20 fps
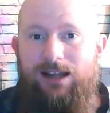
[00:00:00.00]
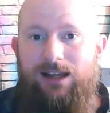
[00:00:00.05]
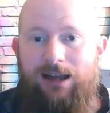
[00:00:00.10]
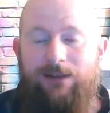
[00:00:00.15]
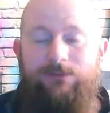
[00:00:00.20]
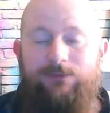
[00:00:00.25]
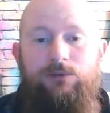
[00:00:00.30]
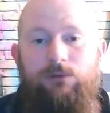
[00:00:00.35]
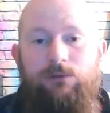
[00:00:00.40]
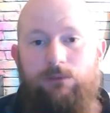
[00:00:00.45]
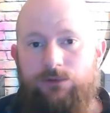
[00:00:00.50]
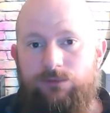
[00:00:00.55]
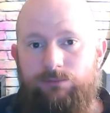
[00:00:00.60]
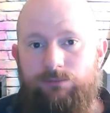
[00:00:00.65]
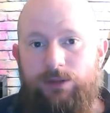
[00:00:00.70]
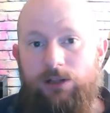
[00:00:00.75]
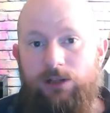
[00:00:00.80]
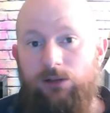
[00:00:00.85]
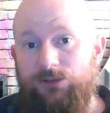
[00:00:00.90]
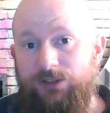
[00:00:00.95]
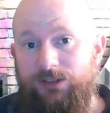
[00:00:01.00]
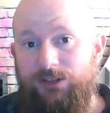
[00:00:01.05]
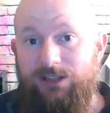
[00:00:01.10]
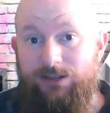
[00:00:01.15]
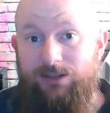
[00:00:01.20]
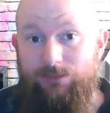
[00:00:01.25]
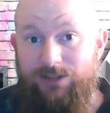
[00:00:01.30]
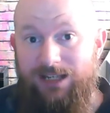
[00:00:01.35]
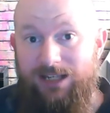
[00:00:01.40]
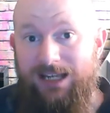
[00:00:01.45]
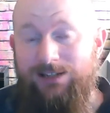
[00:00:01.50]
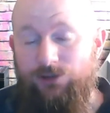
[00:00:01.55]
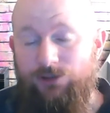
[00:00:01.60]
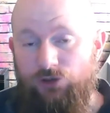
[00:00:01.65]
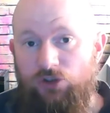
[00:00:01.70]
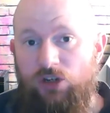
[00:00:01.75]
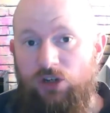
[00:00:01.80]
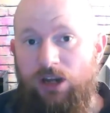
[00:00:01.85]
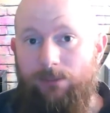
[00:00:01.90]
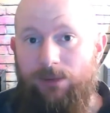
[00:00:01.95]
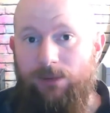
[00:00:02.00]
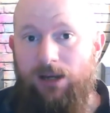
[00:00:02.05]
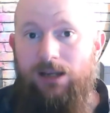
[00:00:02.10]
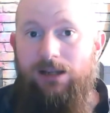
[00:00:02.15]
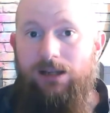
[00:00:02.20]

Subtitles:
after it was built, and this was his ship.